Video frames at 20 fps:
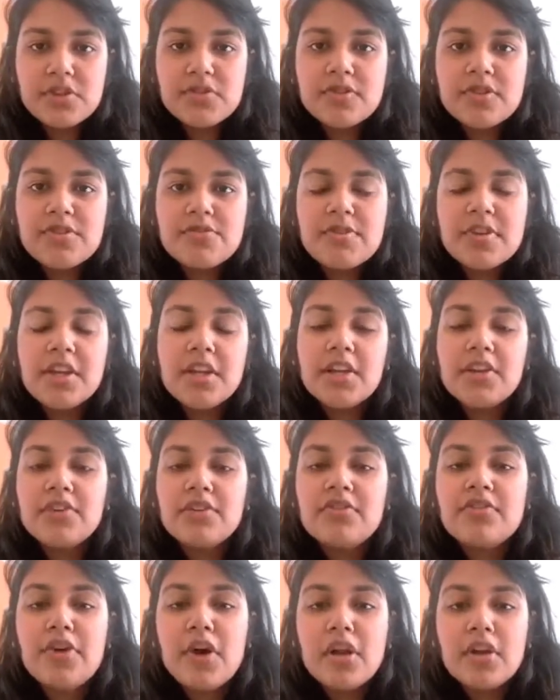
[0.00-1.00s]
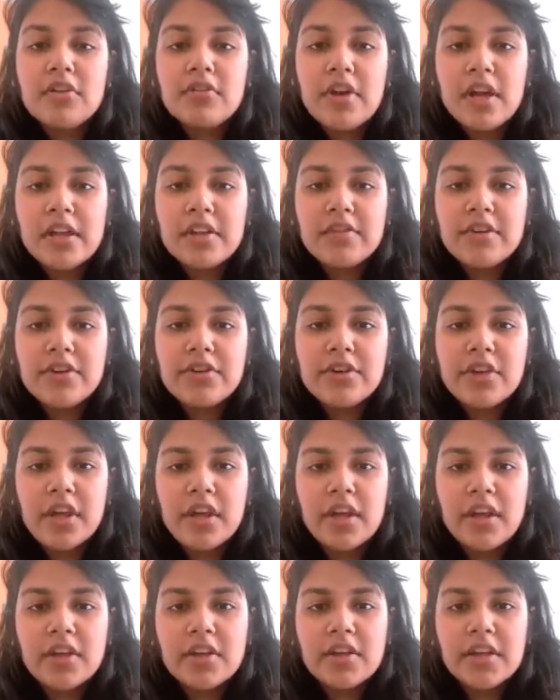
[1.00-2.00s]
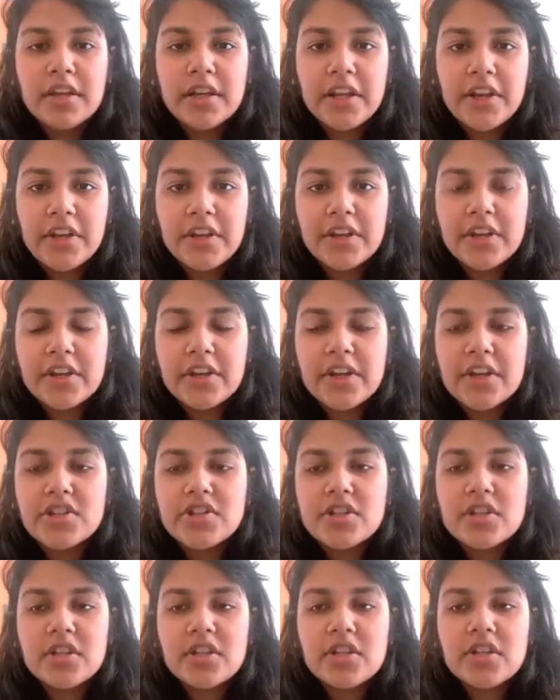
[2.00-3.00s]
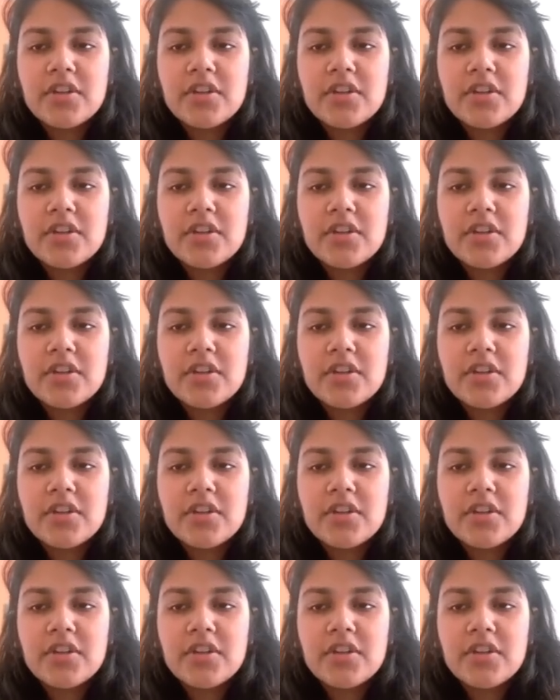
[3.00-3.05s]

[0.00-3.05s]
which we need to follow while we're doing linear regression.